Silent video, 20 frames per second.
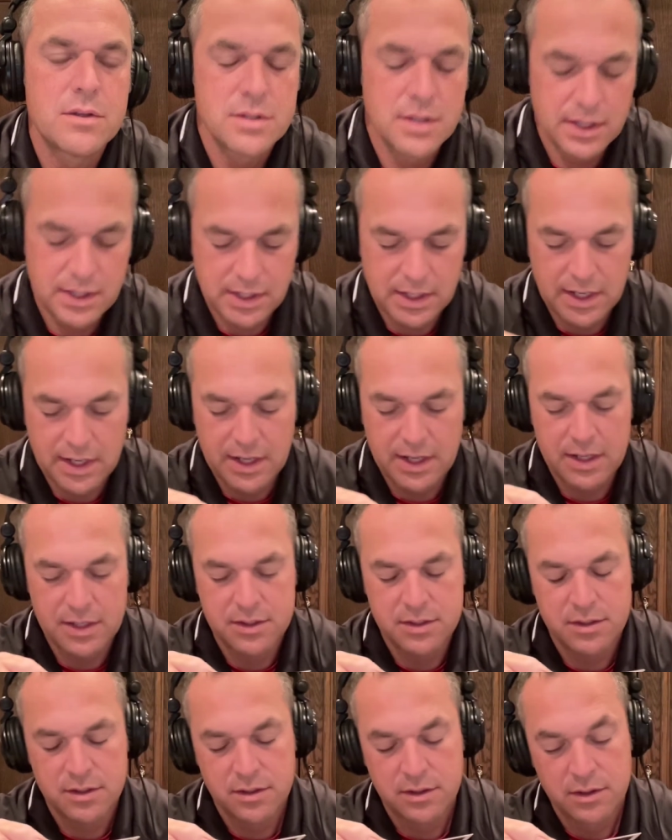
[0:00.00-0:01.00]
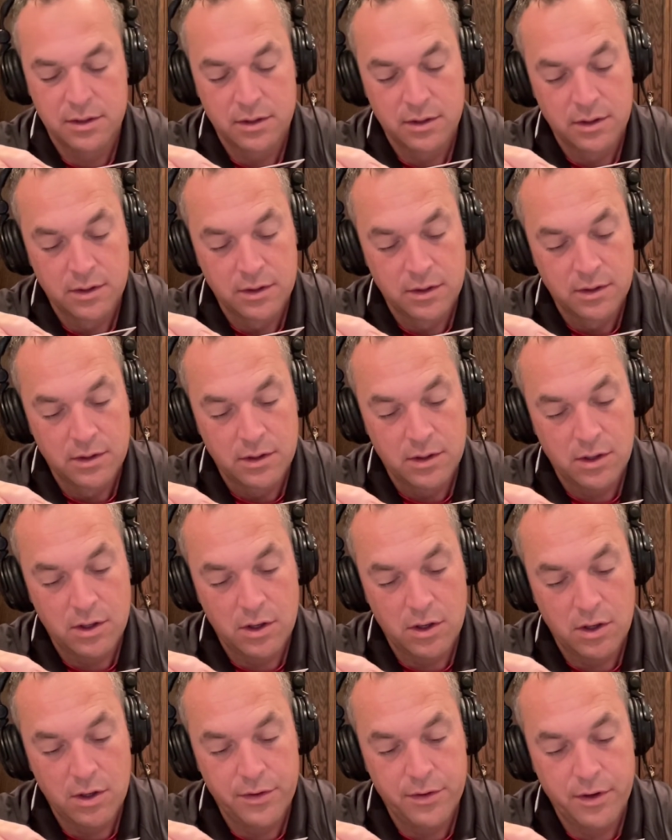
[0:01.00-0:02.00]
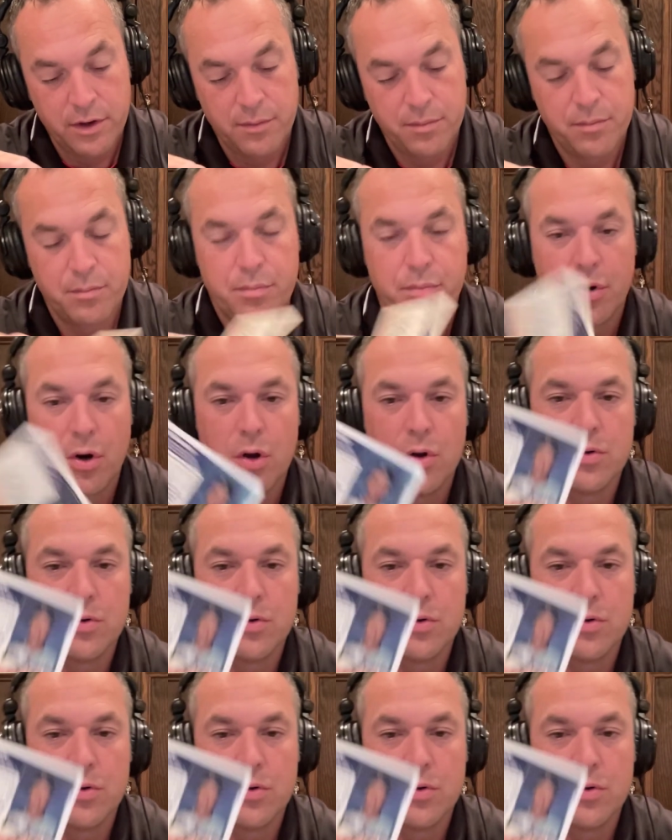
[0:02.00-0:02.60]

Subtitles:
like it has all their pro